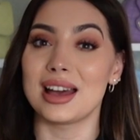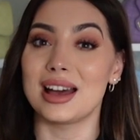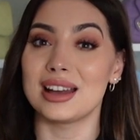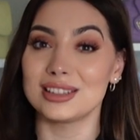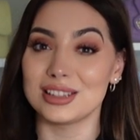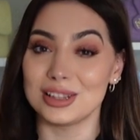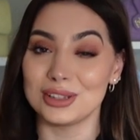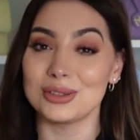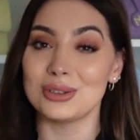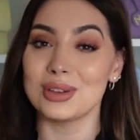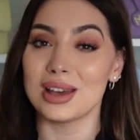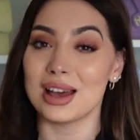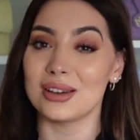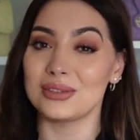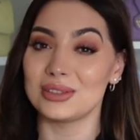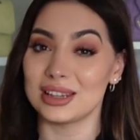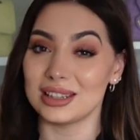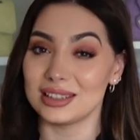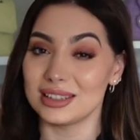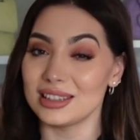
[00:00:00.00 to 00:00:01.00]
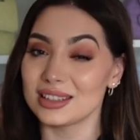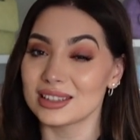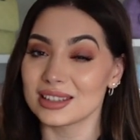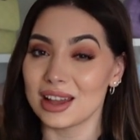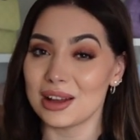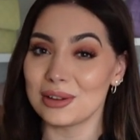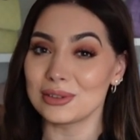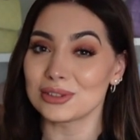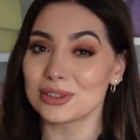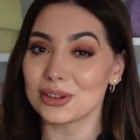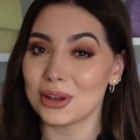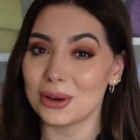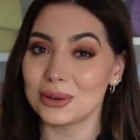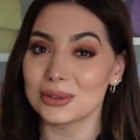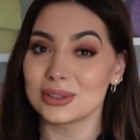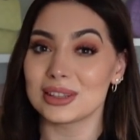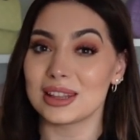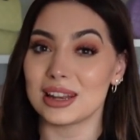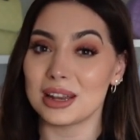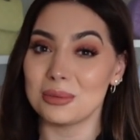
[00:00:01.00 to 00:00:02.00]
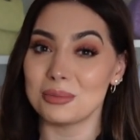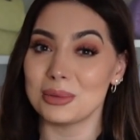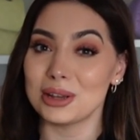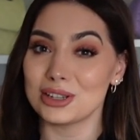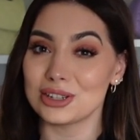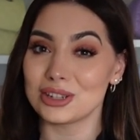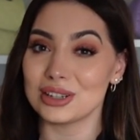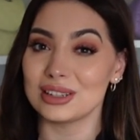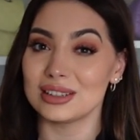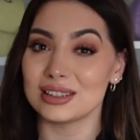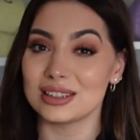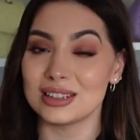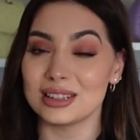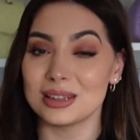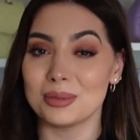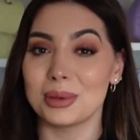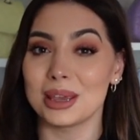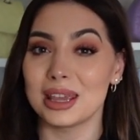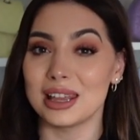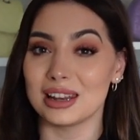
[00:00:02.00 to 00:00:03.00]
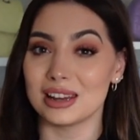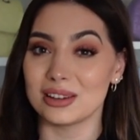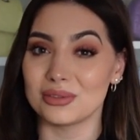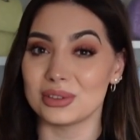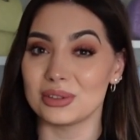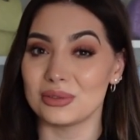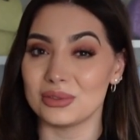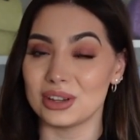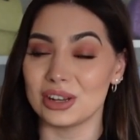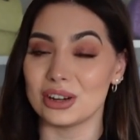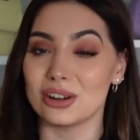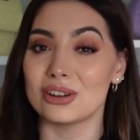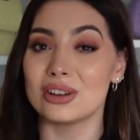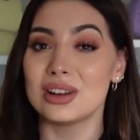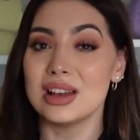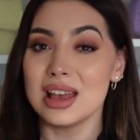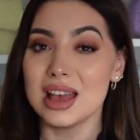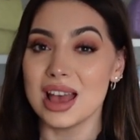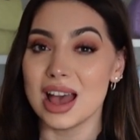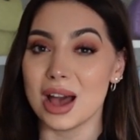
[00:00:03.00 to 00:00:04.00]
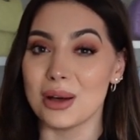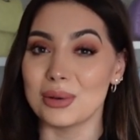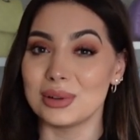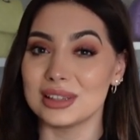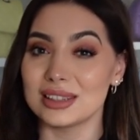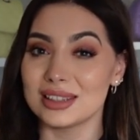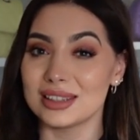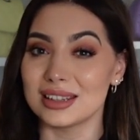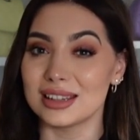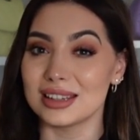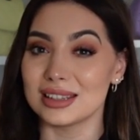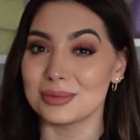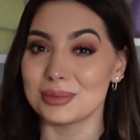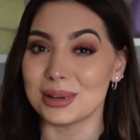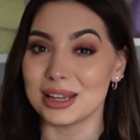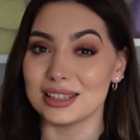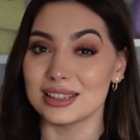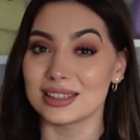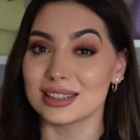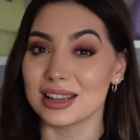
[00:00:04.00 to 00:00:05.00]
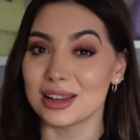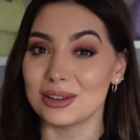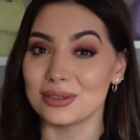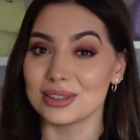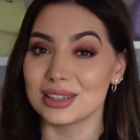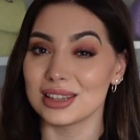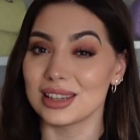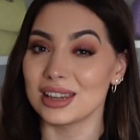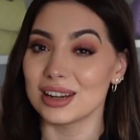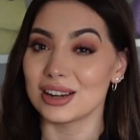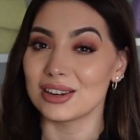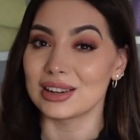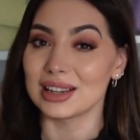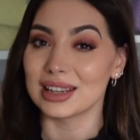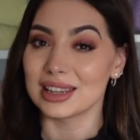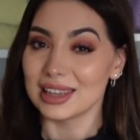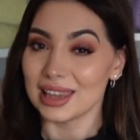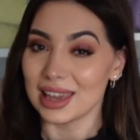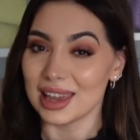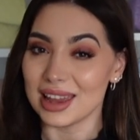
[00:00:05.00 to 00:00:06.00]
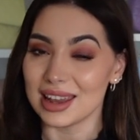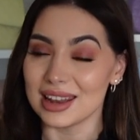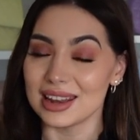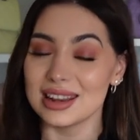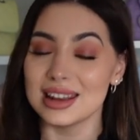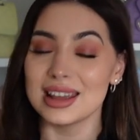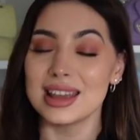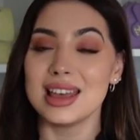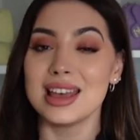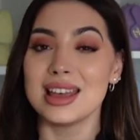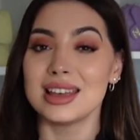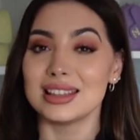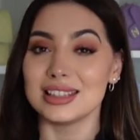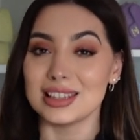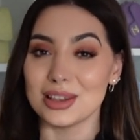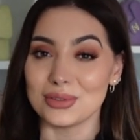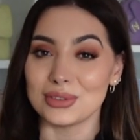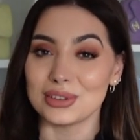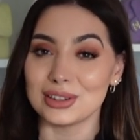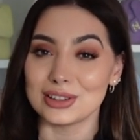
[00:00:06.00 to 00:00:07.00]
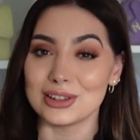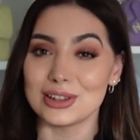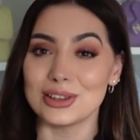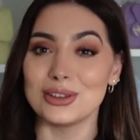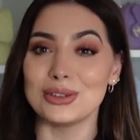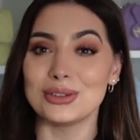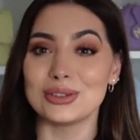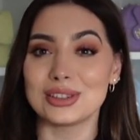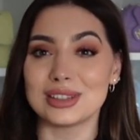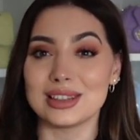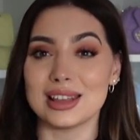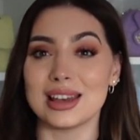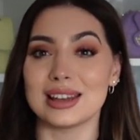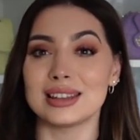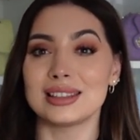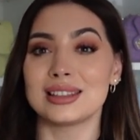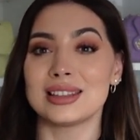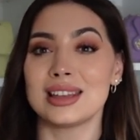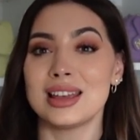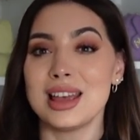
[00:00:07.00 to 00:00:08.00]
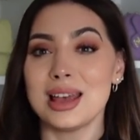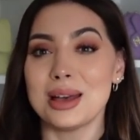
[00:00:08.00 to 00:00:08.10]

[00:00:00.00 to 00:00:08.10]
And I do have that discount code that I mentioned in the beginning of the video. I'll insert my discount here again. Definitely use that.